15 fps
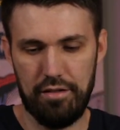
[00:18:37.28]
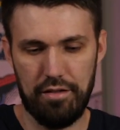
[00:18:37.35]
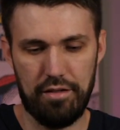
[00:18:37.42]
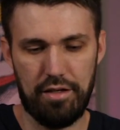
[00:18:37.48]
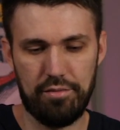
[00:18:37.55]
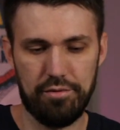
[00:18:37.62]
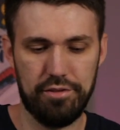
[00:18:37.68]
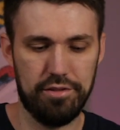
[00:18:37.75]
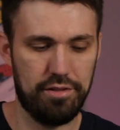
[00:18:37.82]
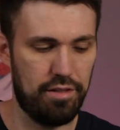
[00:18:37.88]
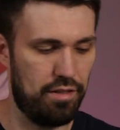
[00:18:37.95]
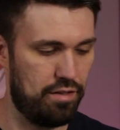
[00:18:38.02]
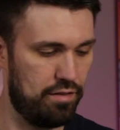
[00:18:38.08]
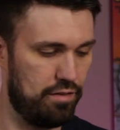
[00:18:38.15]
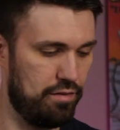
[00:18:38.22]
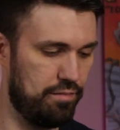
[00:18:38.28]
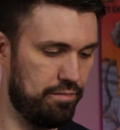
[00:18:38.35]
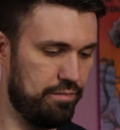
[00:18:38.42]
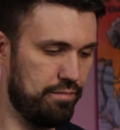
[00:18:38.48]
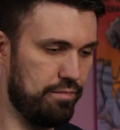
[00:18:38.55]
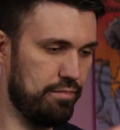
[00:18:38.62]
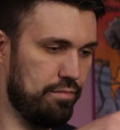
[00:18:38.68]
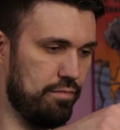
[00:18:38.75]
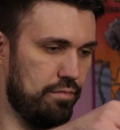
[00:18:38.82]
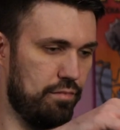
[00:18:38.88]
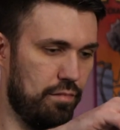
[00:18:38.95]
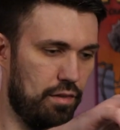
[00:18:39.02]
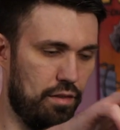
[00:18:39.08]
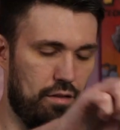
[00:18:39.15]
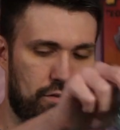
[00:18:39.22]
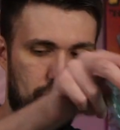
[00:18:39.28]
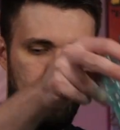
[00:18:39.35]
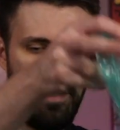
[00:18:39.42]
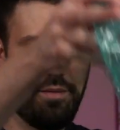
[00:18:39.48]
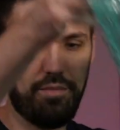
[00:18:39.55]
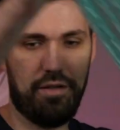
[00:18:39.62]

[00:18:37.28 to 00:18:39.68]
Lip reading: Now we're just gonna wrap